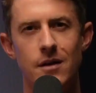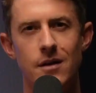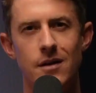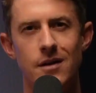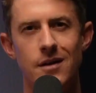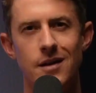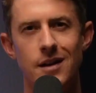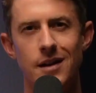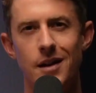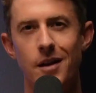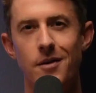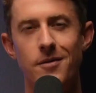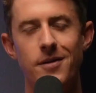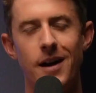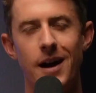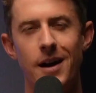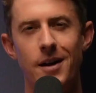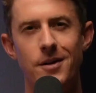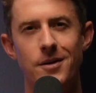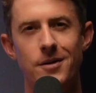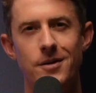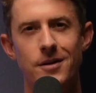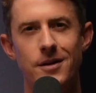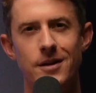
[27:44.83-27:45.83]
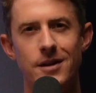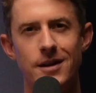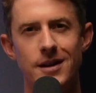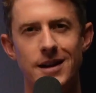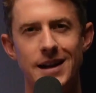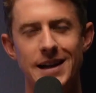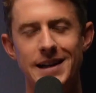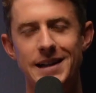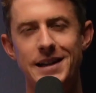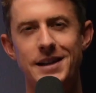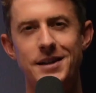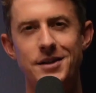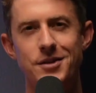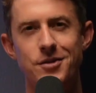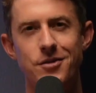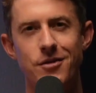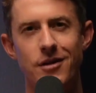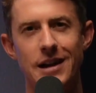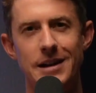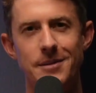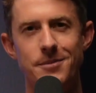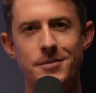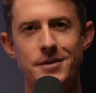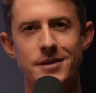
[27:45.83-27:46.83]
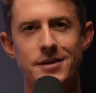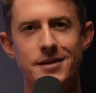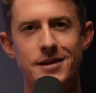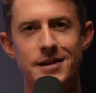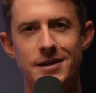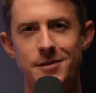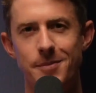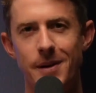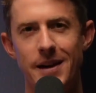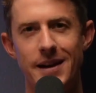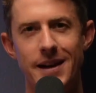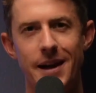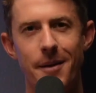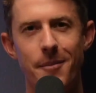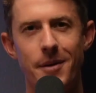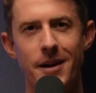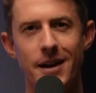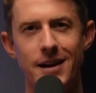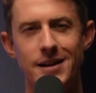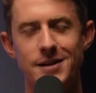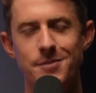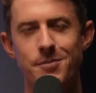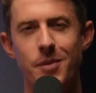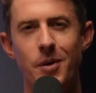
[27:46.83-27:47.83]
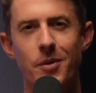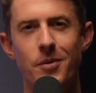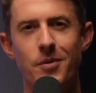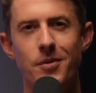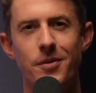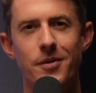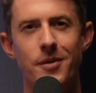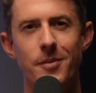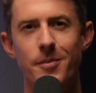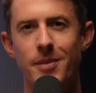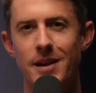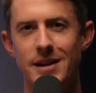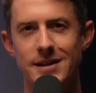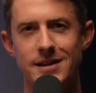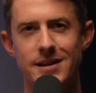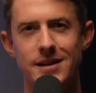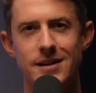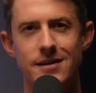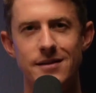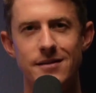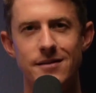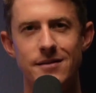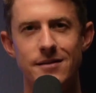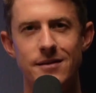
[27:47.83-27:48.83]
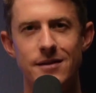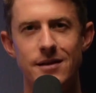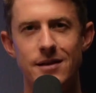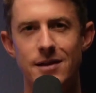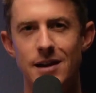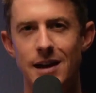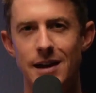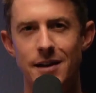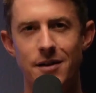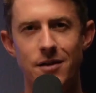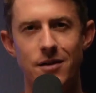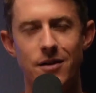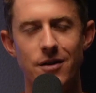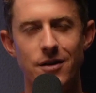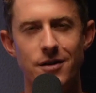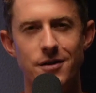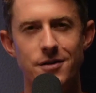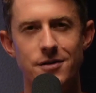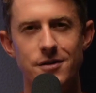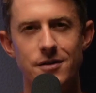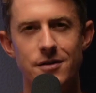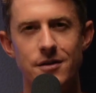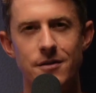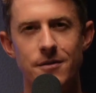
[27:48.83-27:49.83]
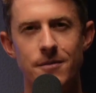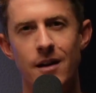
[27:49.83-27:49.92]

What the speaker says: I love how Andy describes this pandemic as both a blessing and a curse.